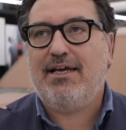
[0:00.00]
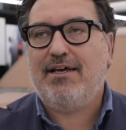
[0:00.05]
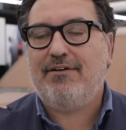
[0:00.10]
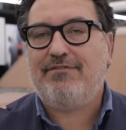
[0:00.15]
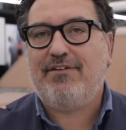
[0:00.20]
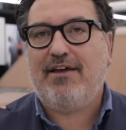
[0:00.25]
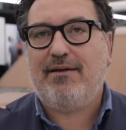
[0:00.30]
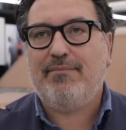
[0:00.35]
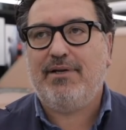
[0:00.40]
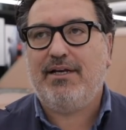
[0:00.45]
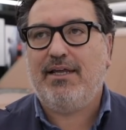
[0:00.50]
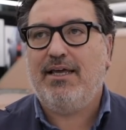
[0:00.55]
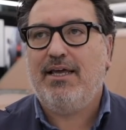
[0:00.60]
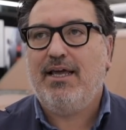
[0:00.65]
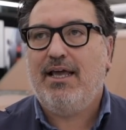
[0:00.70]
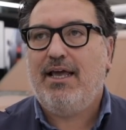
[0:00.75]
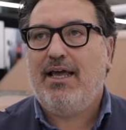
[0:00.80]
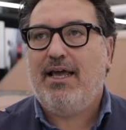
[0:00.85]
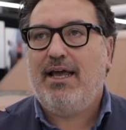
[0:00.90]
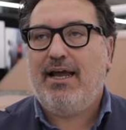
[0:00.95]
family,
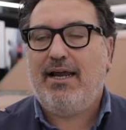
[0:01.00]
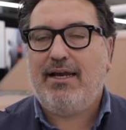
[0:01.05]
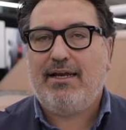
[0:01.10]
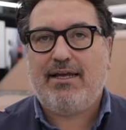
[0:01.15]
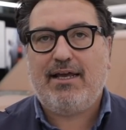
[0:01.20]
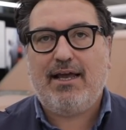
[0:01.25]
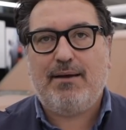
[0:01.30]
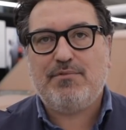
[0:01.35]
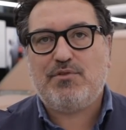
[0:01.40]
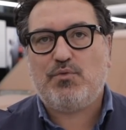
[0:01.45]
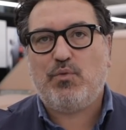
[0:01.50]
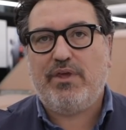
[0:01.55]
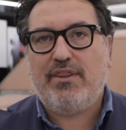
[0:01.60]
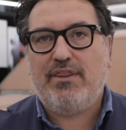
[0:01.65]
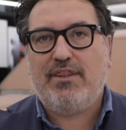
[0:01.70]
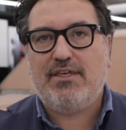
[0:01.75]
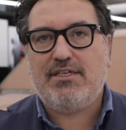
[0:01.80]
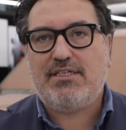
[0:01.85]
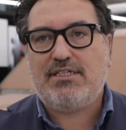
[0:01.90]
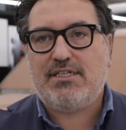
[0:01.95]
and it comes
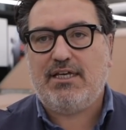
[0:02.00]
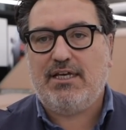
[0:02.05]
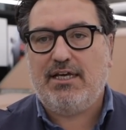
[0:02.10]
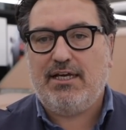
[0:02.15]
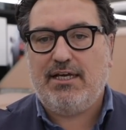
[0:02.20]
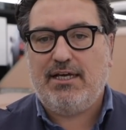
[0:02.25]
with this